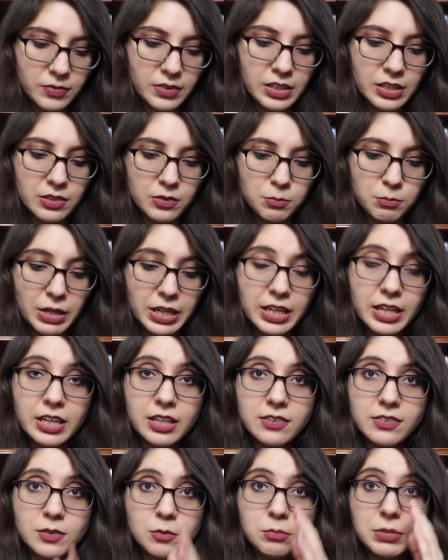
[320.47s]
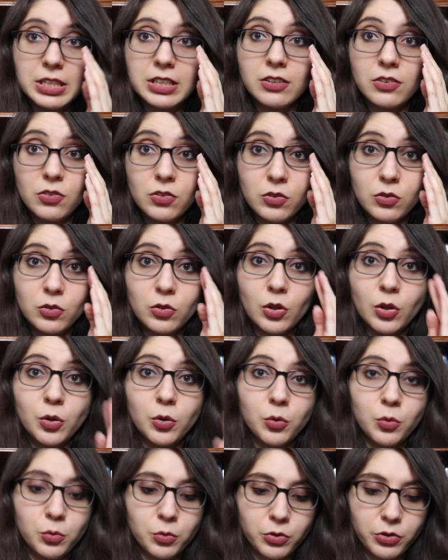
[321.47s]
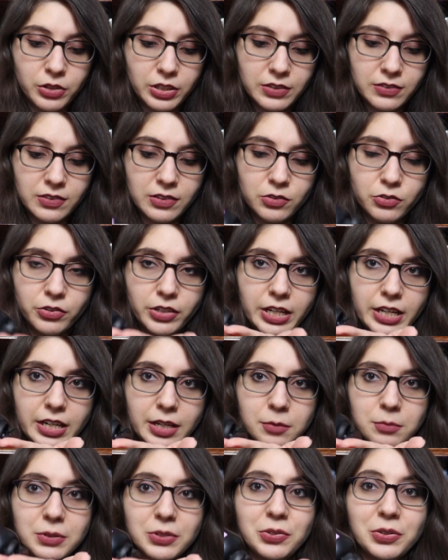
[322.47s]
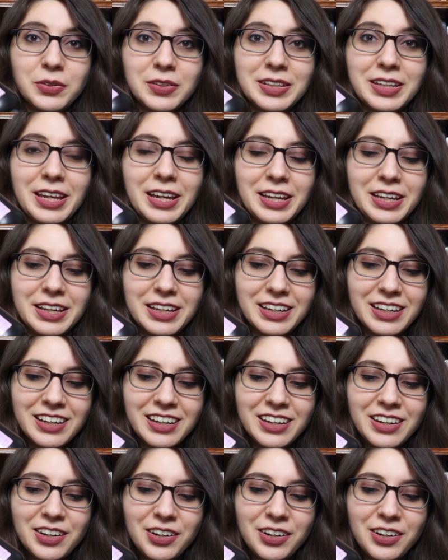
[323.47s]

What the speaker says: Because my hands have been so crazy dry between like